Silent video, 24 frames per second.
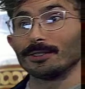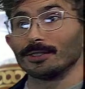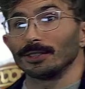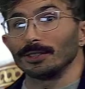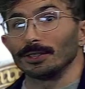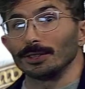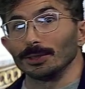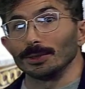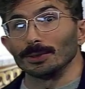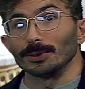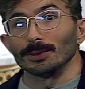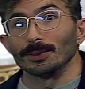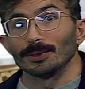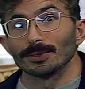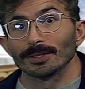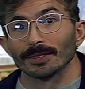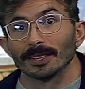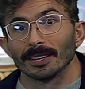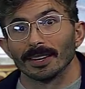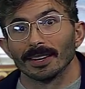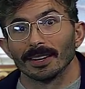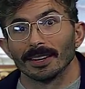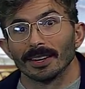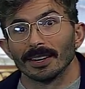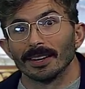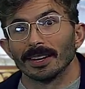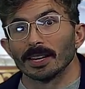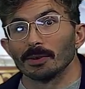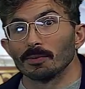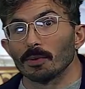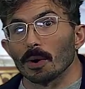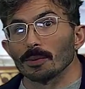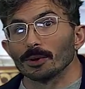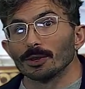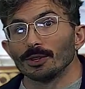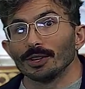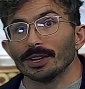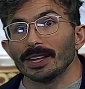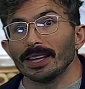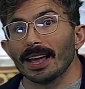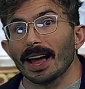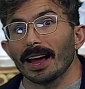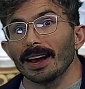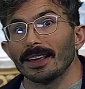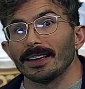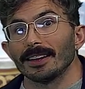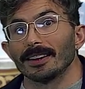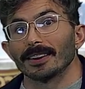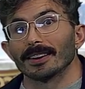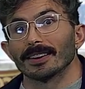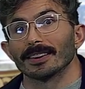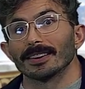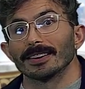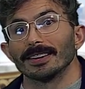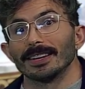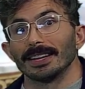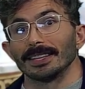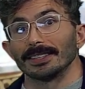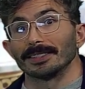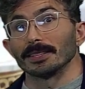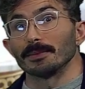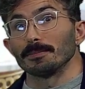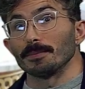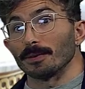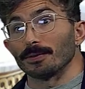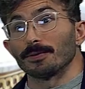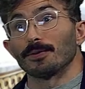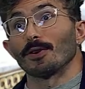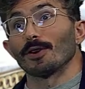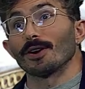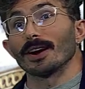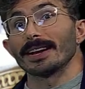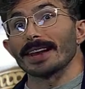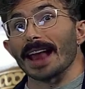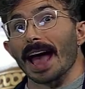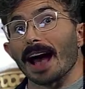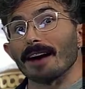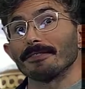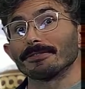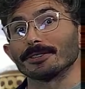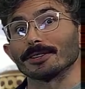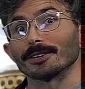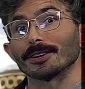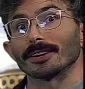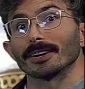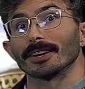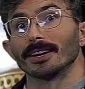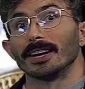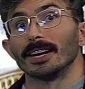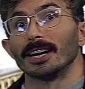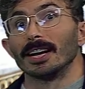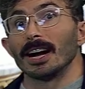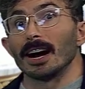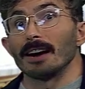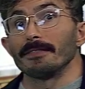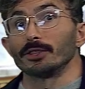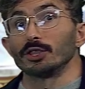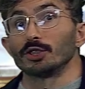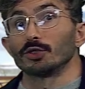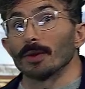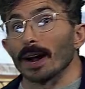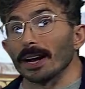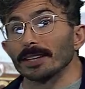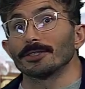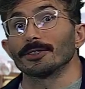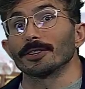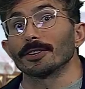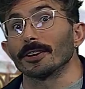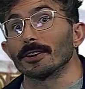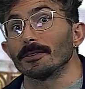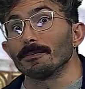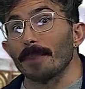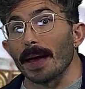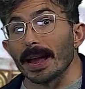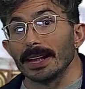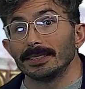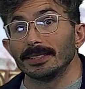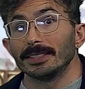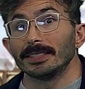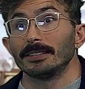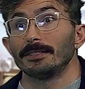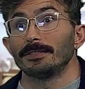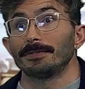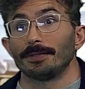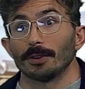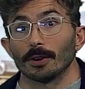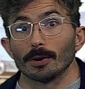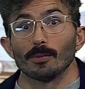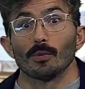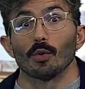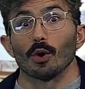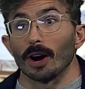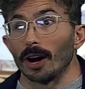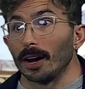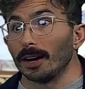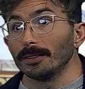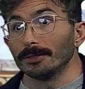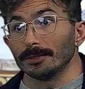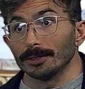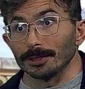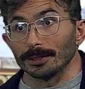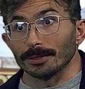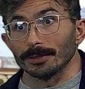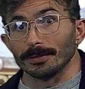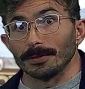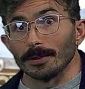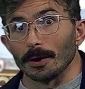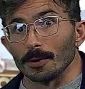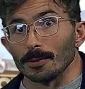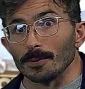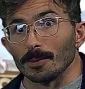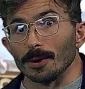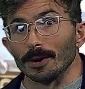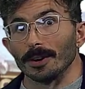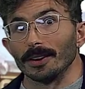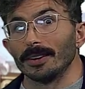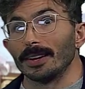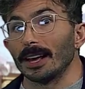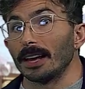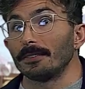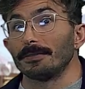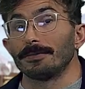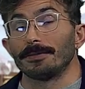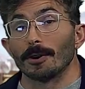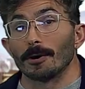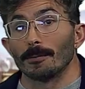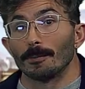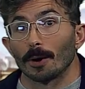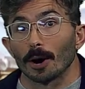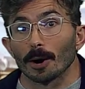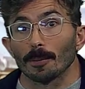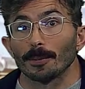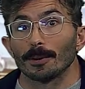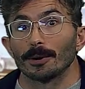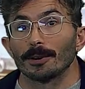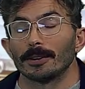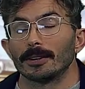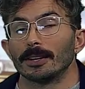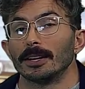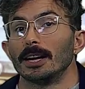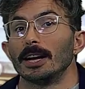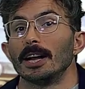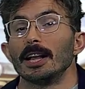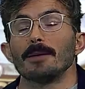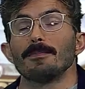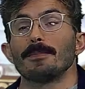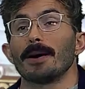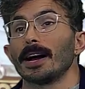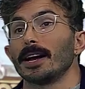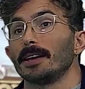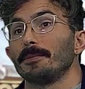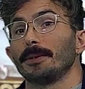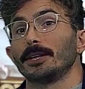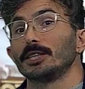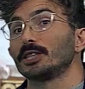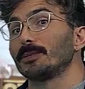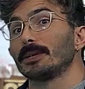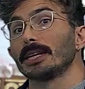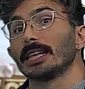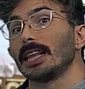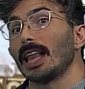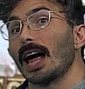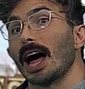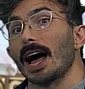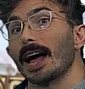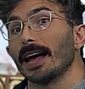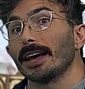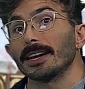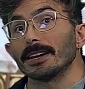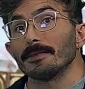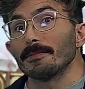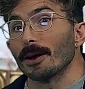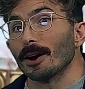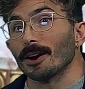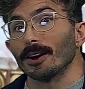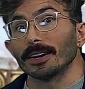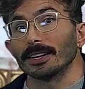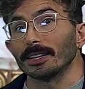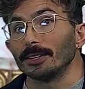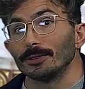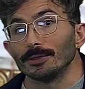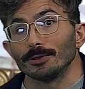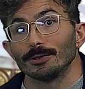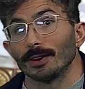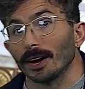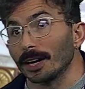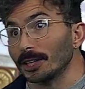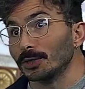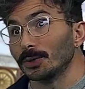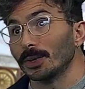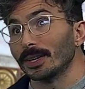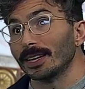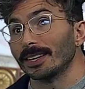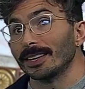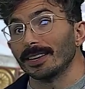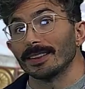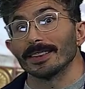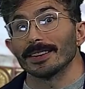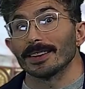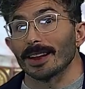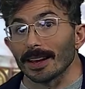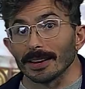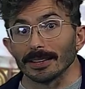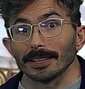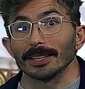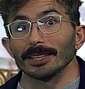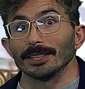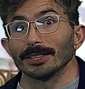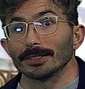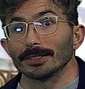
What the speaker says: use. And what we're looking at here is a before and after of a dresser painted in faux bois, which is faux wood, and faux marble by Benjamin Lai, an American who graduated in the 90s